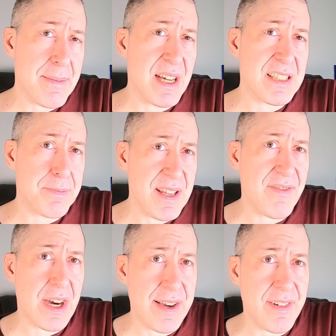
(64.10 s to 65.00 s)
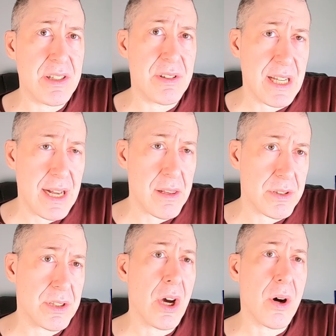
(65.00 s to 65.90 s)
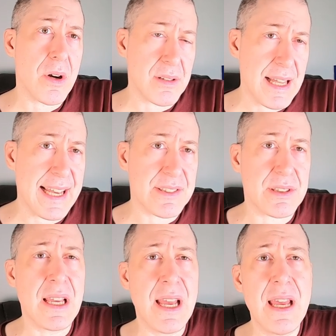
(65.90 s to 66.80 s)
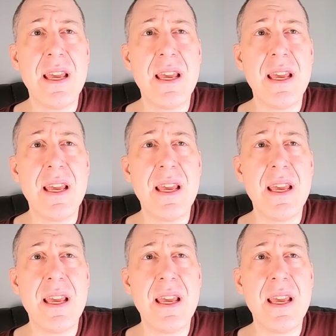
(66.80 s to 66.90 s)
must be $500 or less.